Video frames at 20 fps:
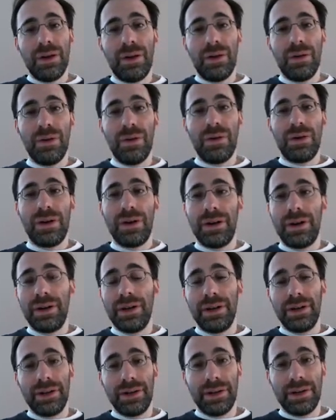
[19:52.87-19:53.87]

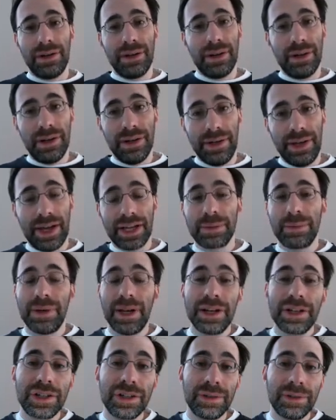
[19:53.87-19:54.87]
or an
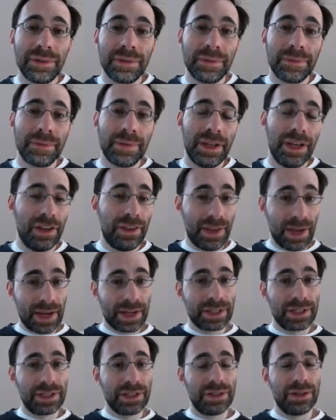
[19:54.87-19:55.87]
exponential, e to the
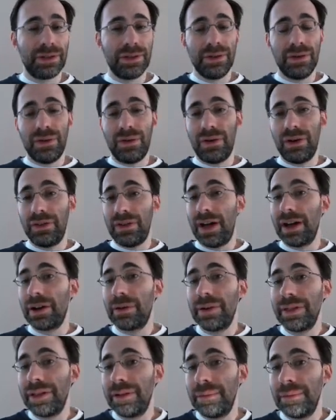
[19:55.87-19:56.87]
x, or a
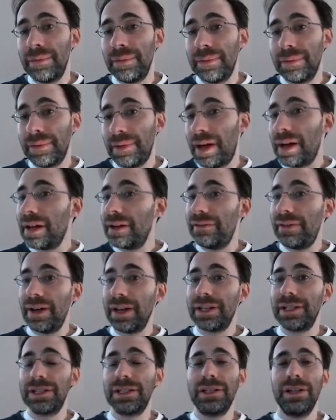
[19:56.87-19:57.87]
logarithm, log of
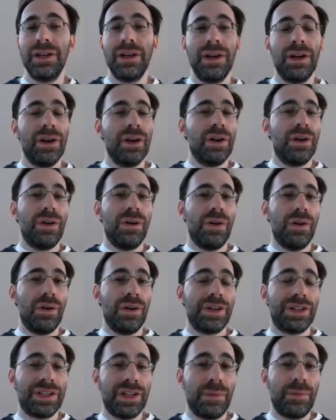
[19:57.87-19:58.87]
x,
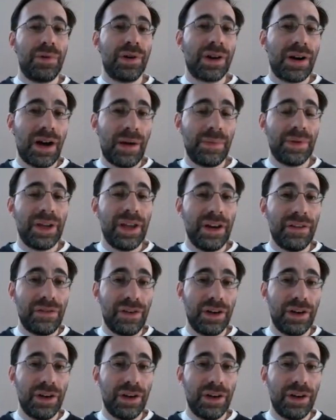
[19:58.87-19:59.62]
or some more complicated